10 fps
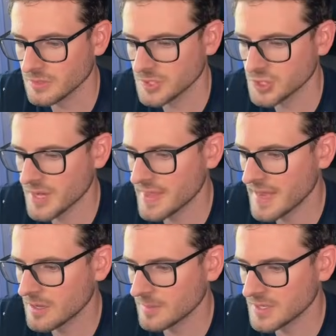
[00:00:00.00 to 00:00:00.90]
Let's try that
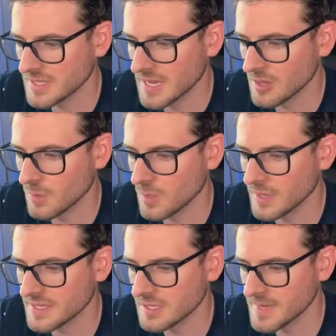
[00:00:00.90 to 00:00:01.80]
out. I'm going to say hello world
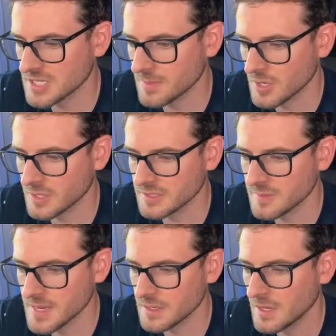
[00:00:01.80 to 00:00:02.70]
exclamation mark, click
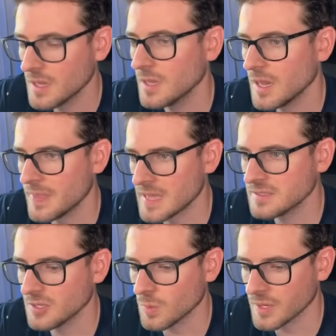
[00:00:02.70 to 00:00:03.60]
submit, and that
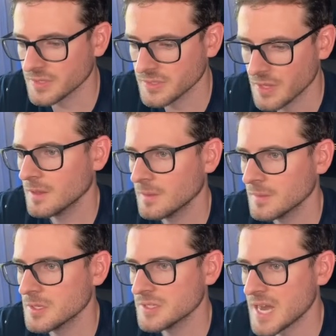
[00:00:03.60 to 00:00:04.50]
still works.
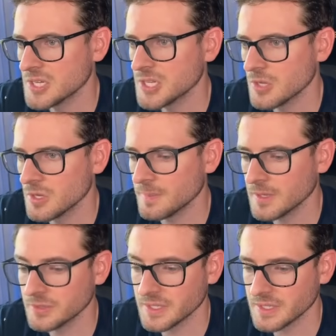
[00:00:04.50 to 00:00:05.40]
But there's actually a hook
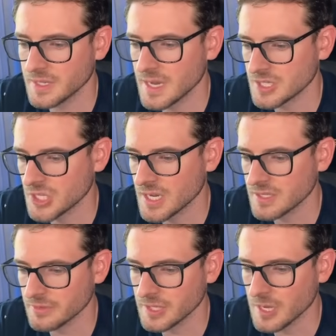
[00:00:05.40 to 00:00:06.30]
built into Next.js
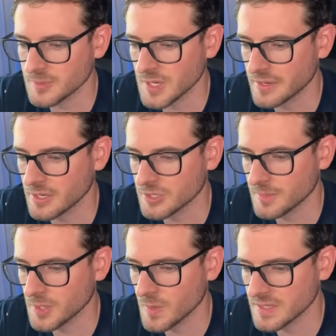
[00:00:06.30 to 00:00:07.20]
that really helps you out here. So I'm
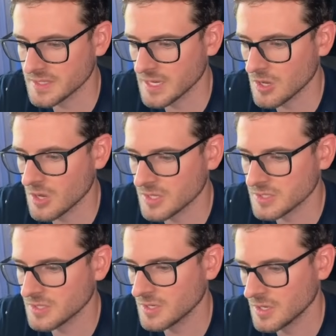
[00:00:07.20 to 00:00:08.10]
going to go ahead and say const